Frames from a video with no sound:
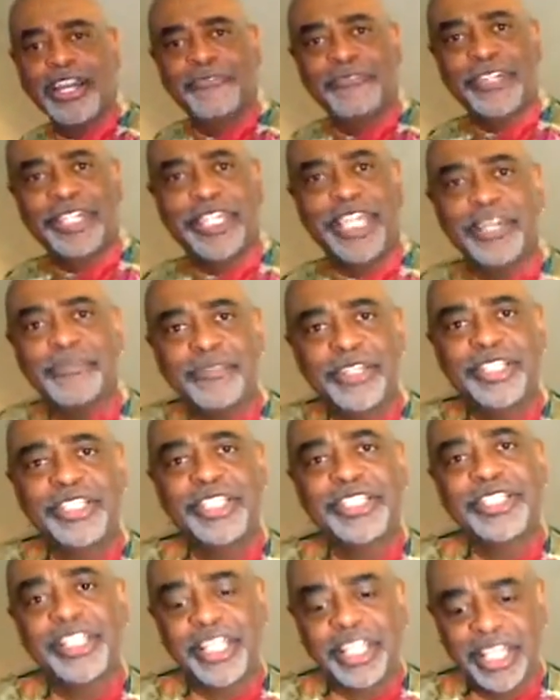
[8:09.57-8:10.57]

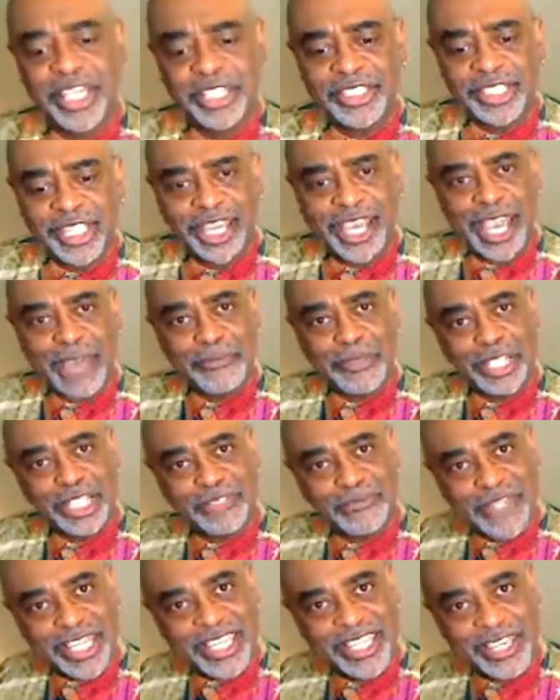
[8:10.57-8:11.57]
Forgiveness is the key to
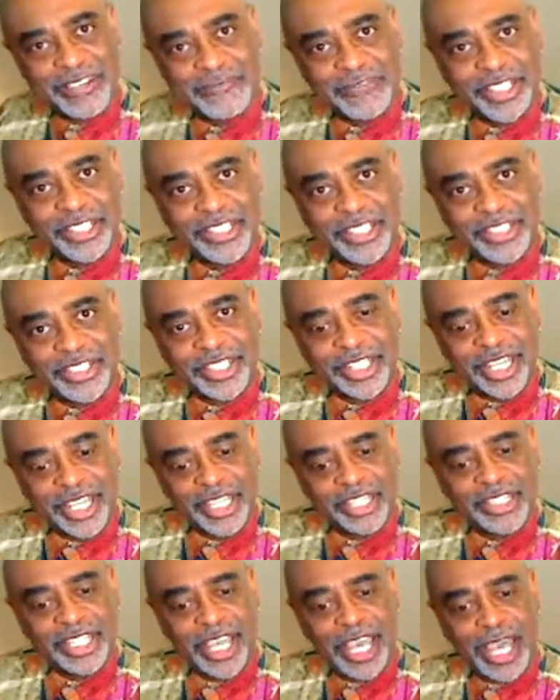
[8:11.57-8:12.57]
happiness. Forgiveness is the
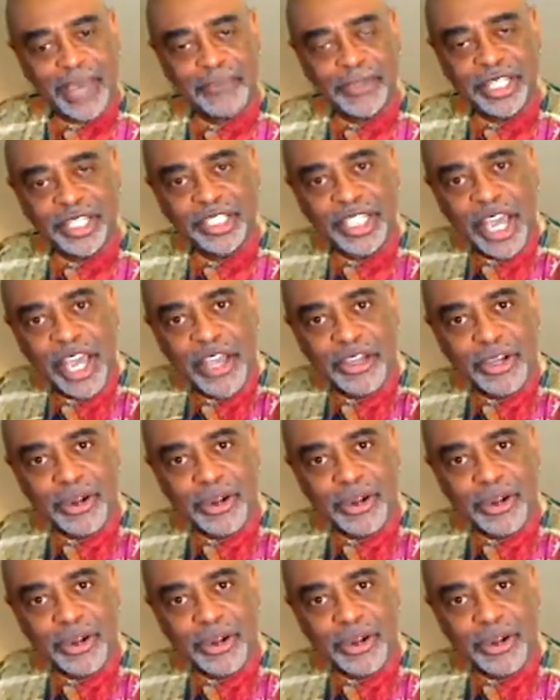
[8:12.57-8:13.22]
key to happiness.